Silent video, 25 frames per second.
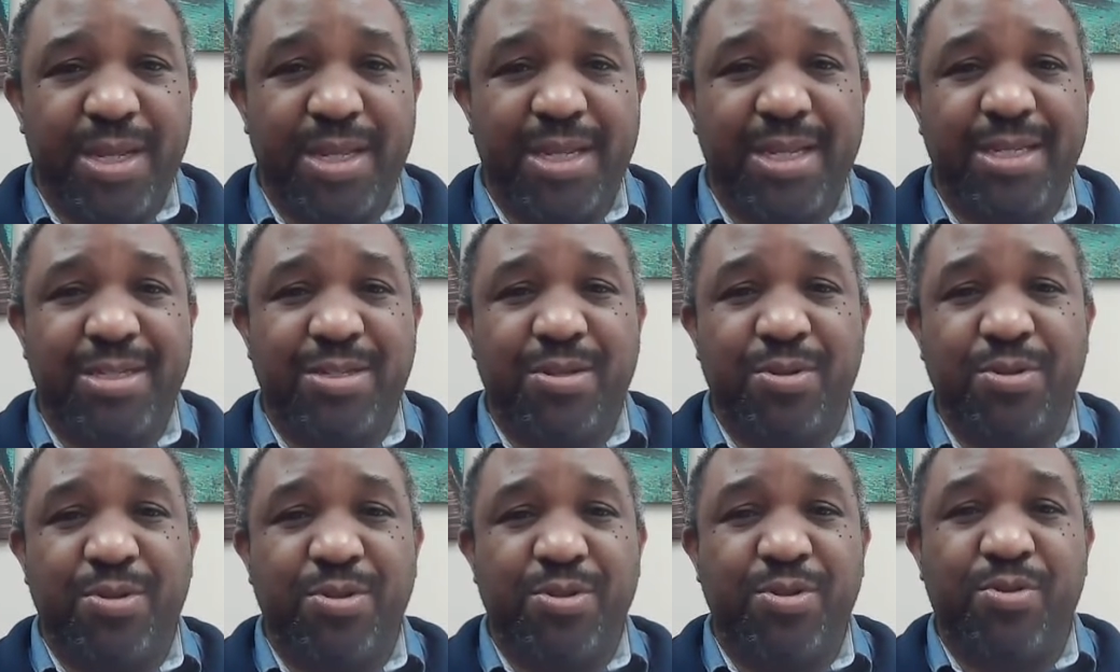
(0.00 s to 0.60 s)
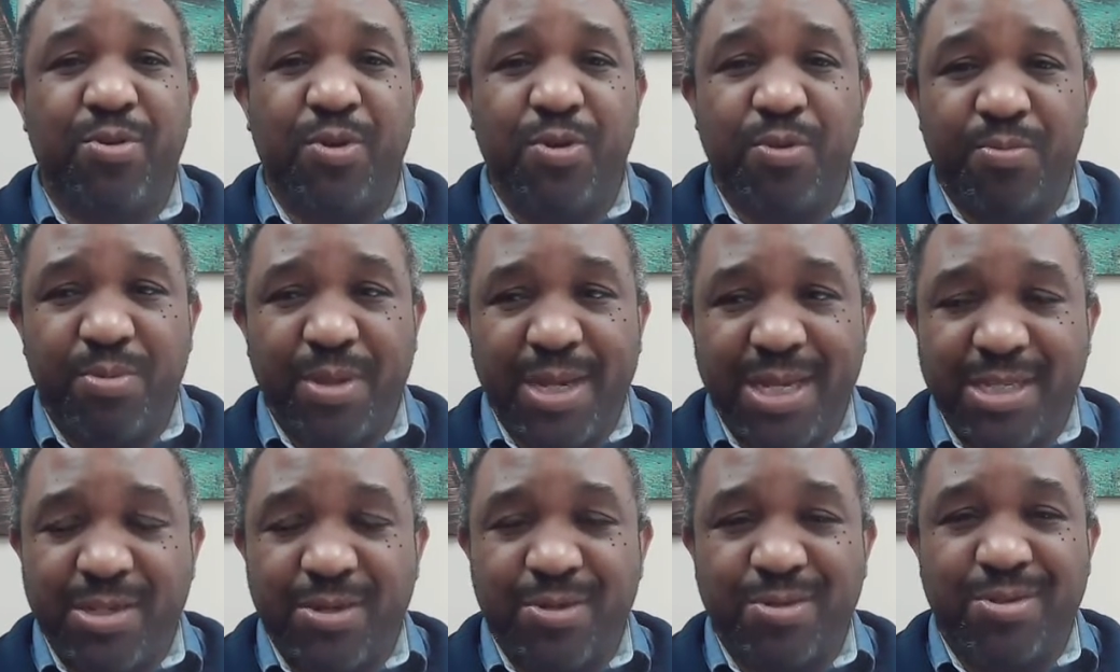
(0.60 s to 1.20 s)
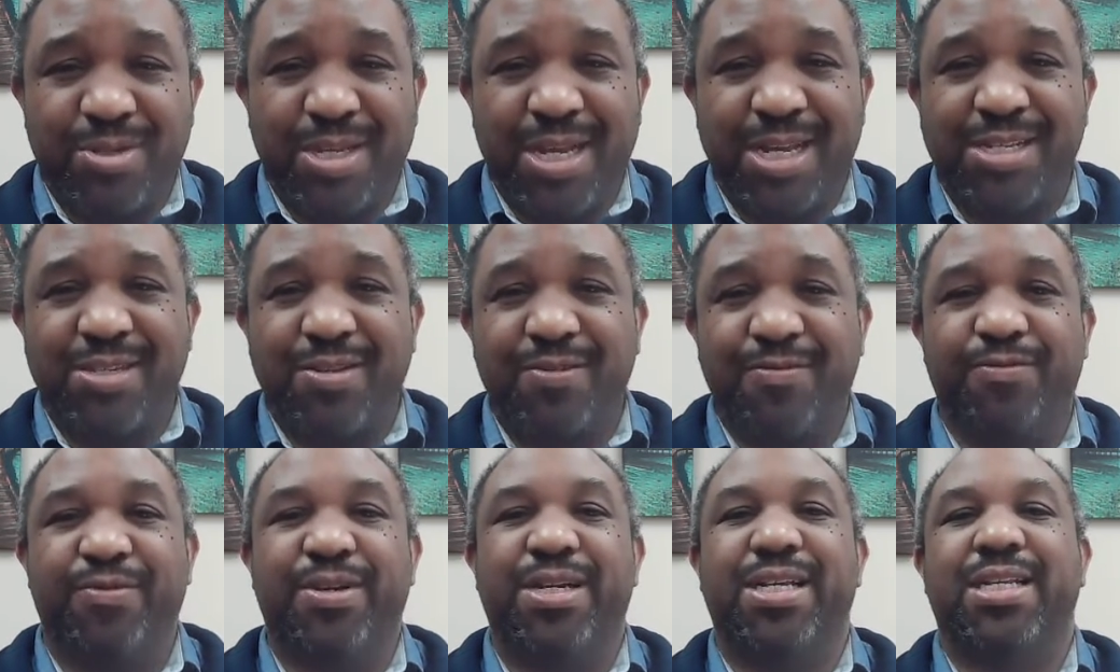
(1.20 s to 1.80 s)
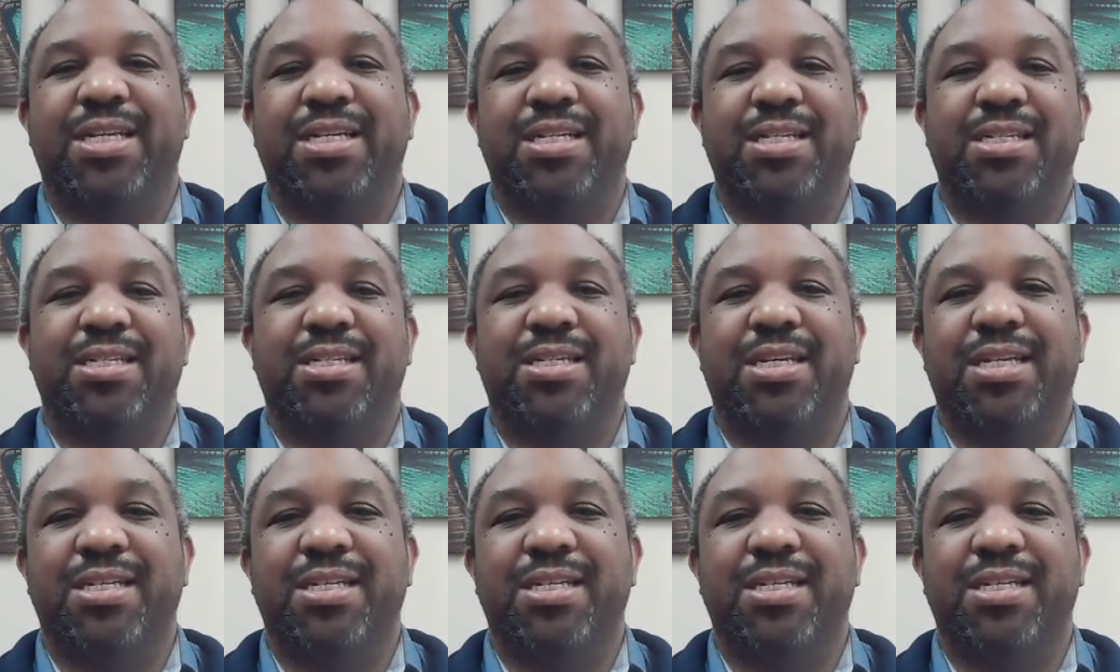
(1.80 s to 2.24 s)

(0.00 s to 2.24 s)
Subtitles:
And so those growth plates are sites of weakness.